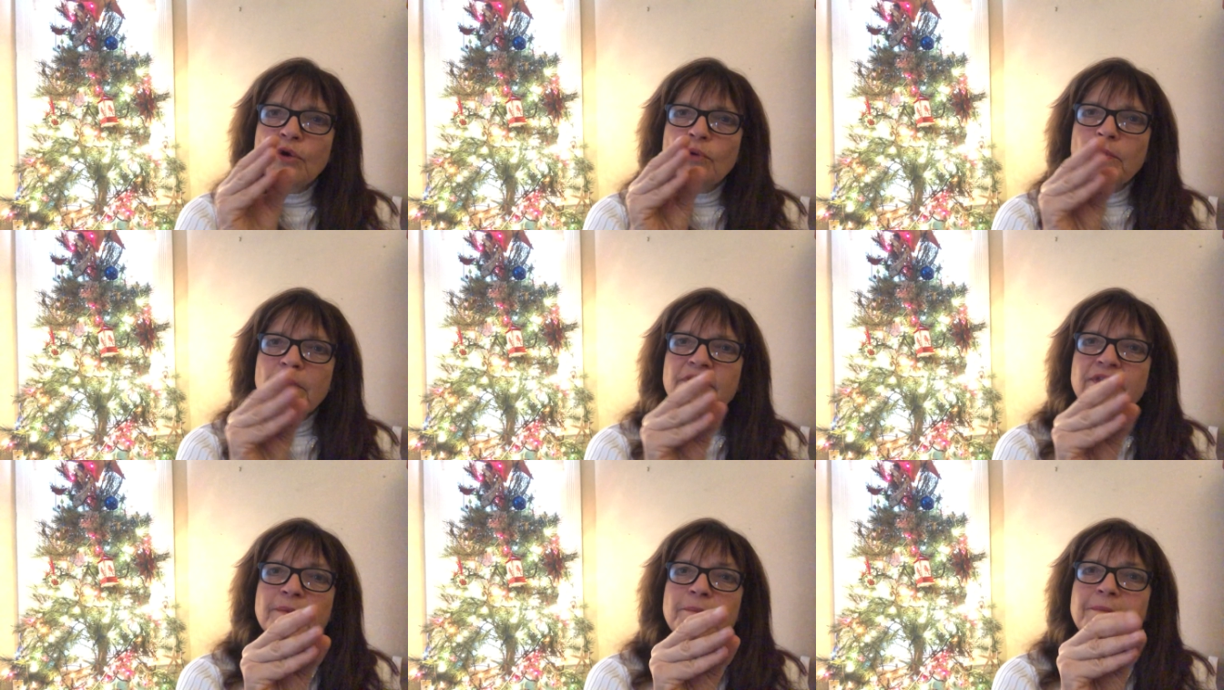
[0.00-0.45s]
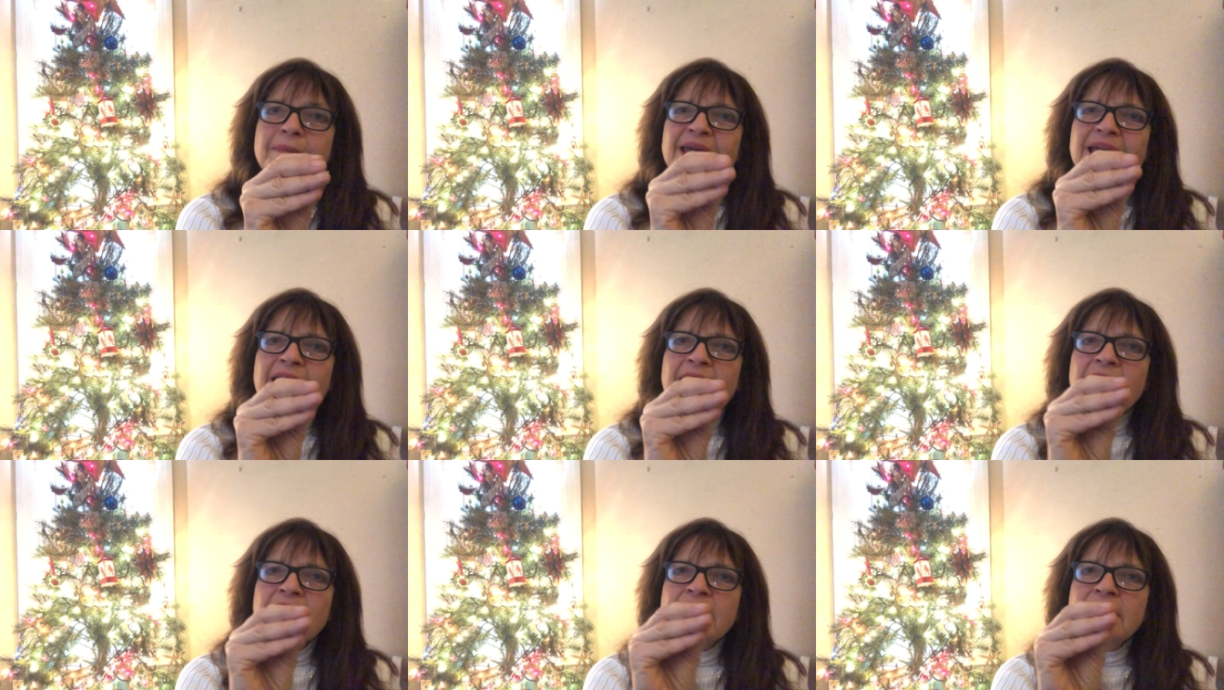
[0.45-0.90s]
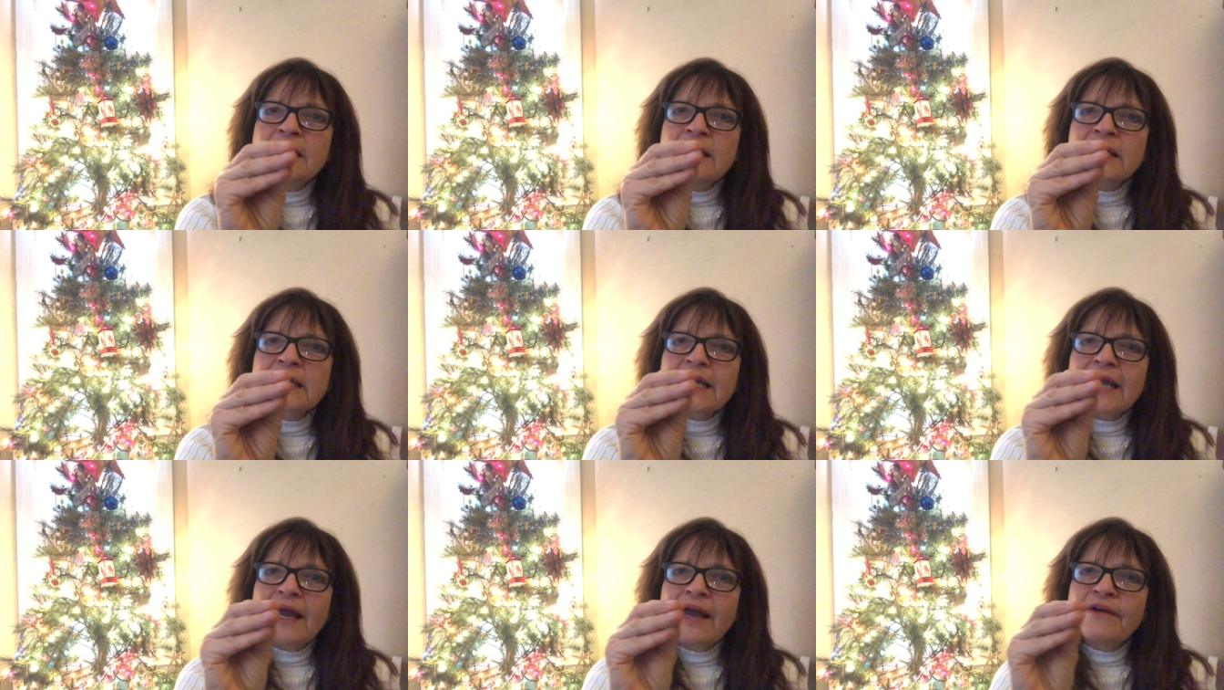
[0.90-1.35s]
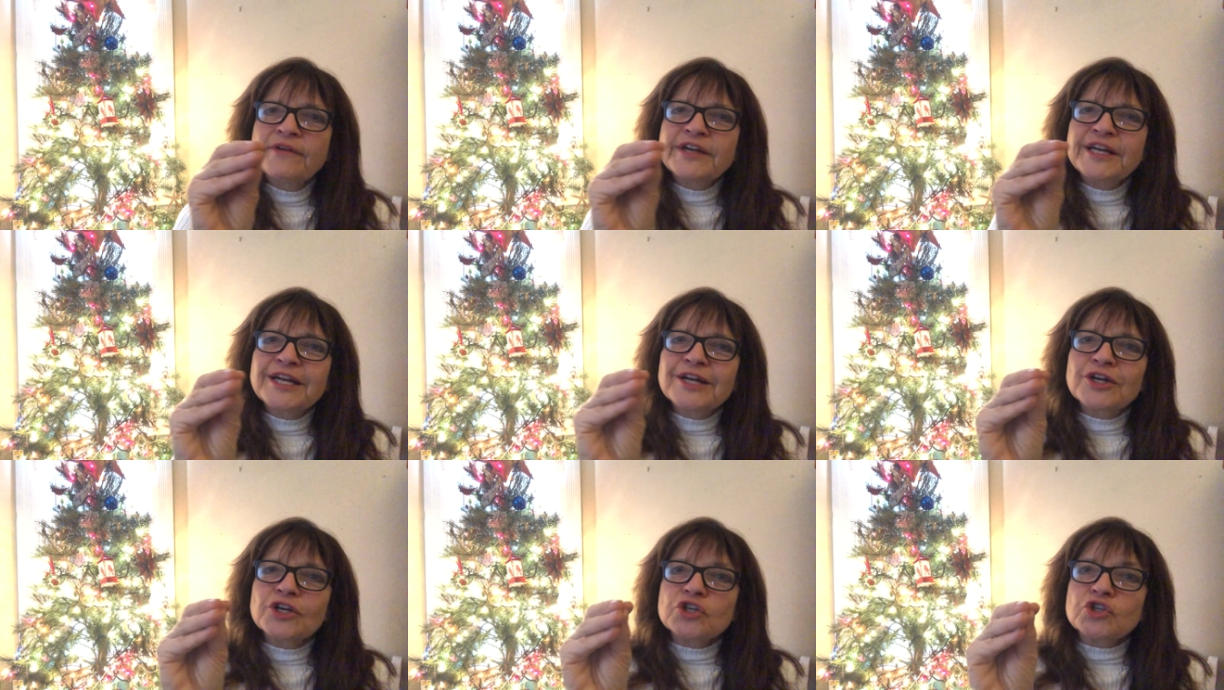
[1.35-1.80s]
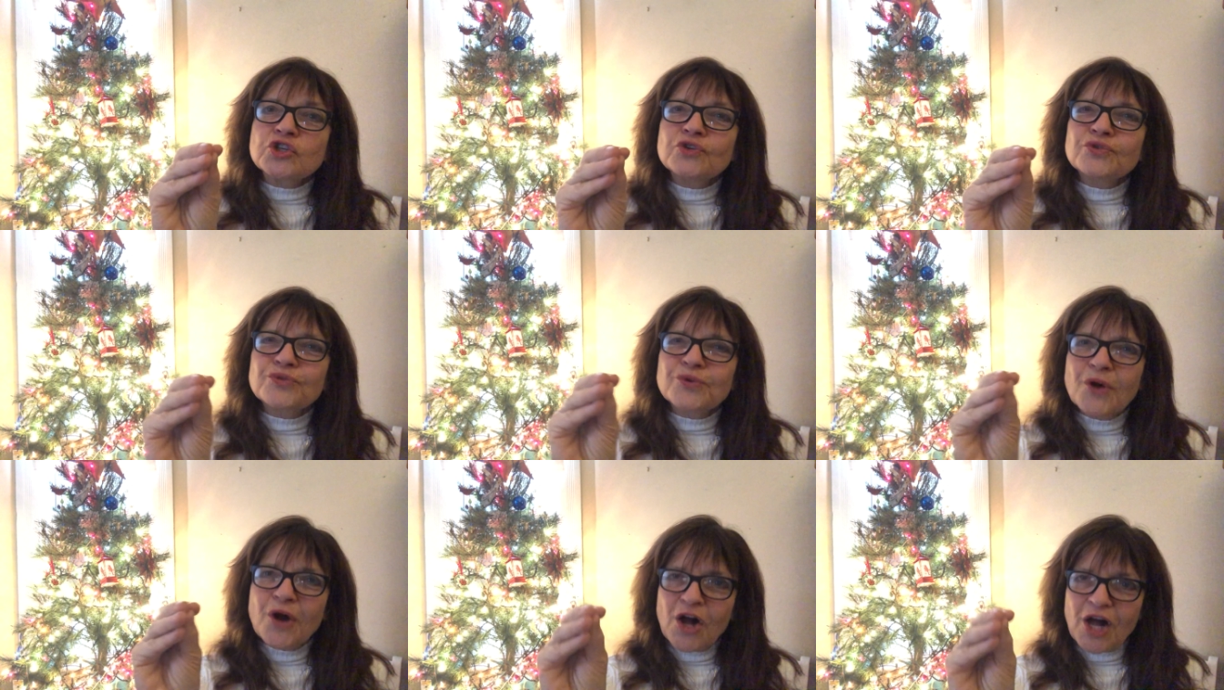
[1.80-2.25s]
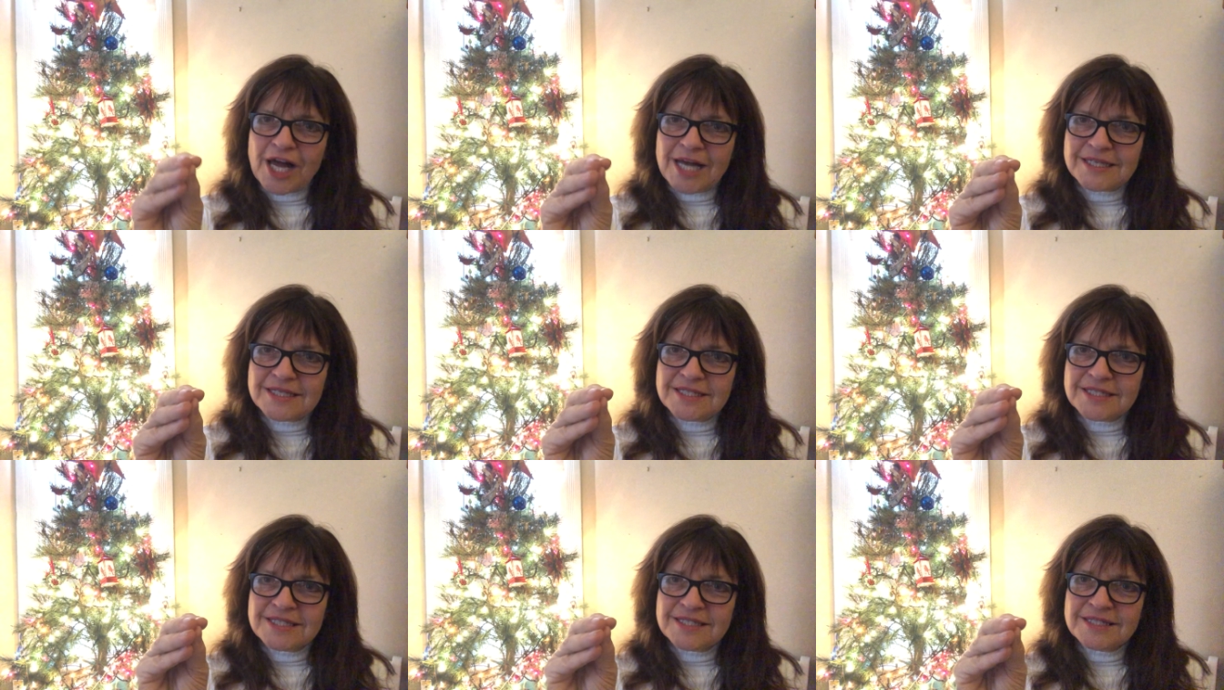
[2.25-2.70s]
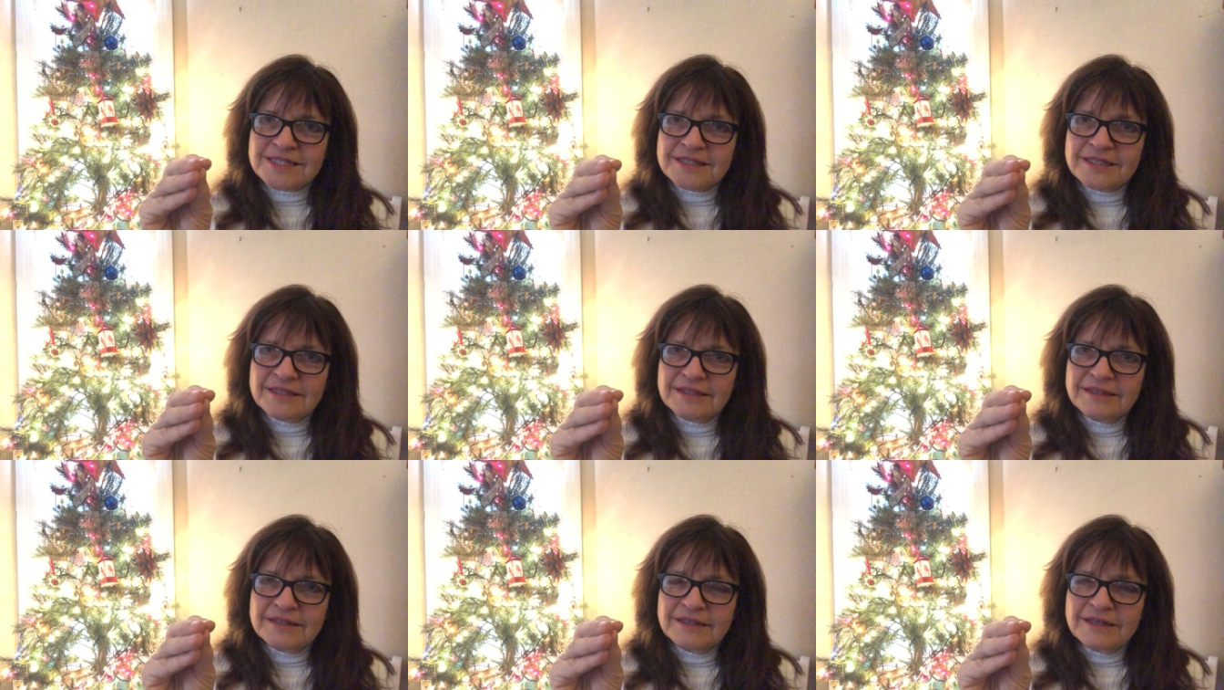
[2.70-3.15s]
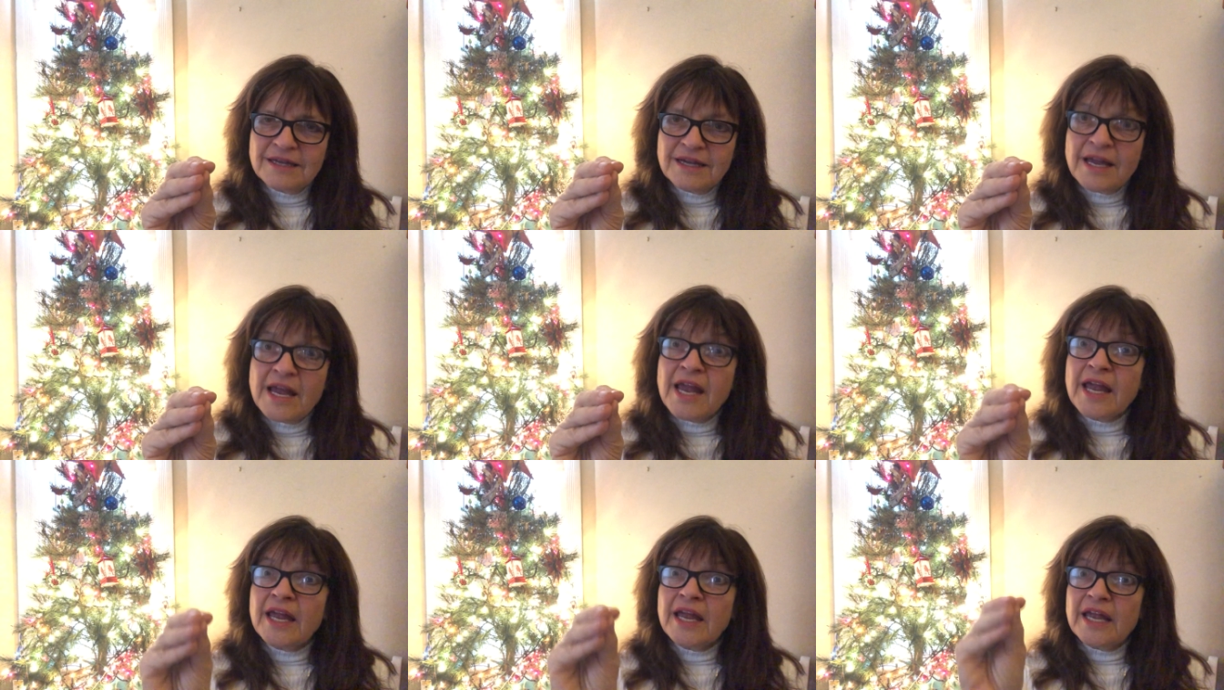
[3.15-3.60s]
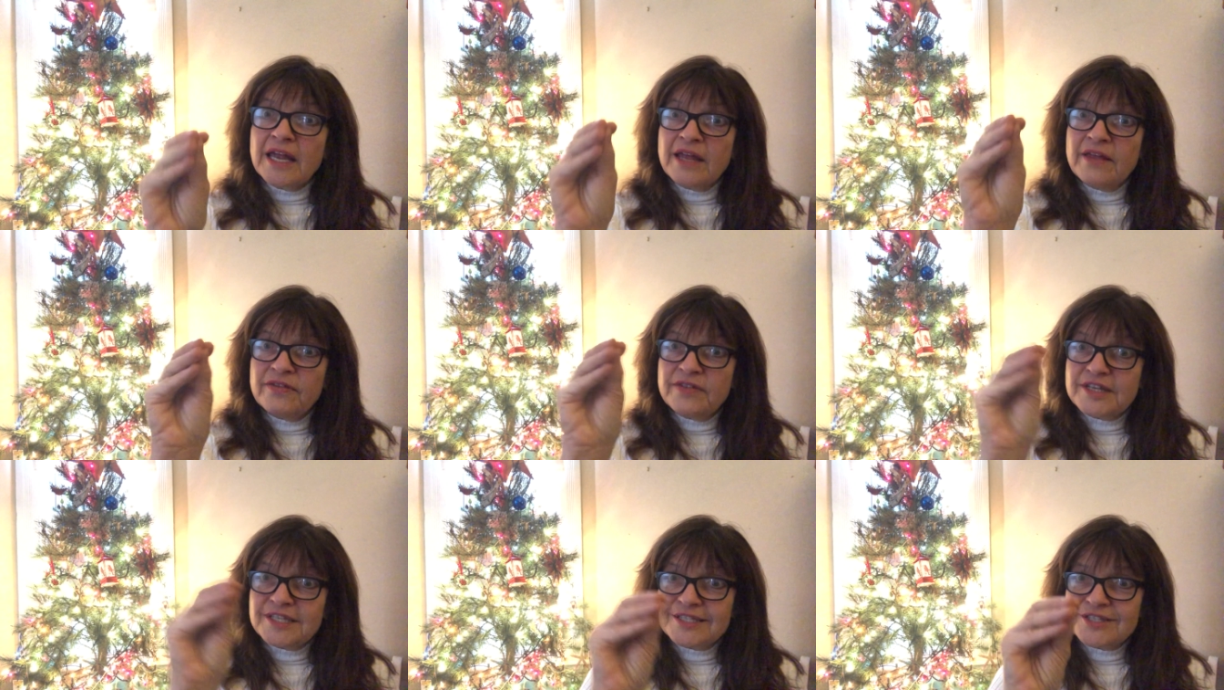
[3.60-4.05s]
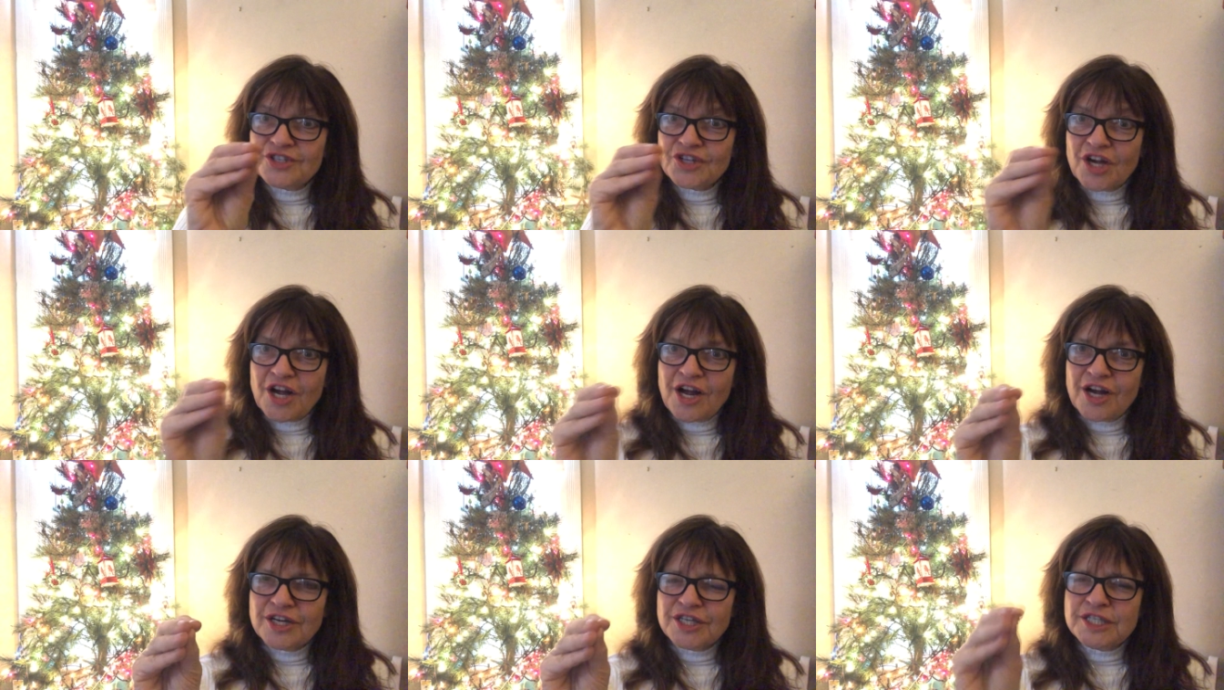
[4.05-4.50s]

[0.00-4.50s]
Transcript: with a man carrying a cross in the star.